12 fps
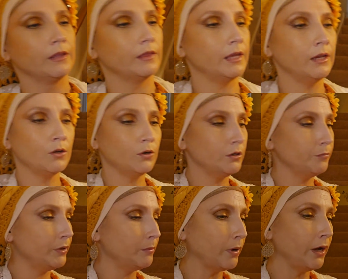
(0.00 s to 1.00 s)
They couldn't
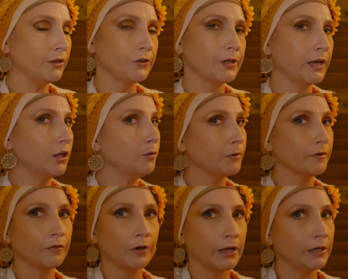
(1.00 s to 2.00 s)
be bothered to help her
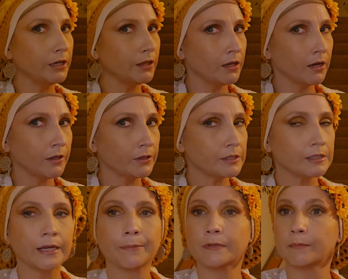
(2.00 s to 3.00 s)
for any of the other
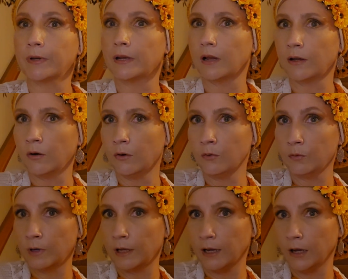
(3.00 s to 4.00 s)
steps, but oh,
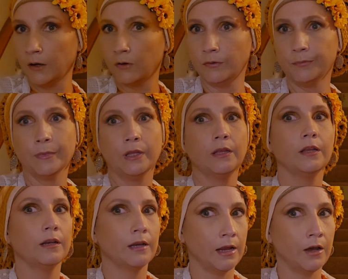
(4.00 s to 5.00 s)

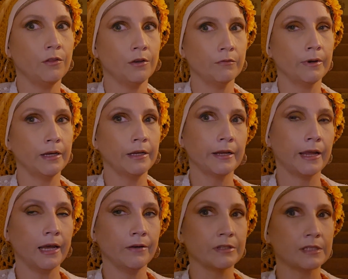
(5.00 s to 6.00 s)
now they're ready to
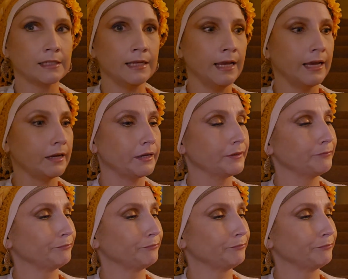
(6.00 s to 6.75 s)
have a snack.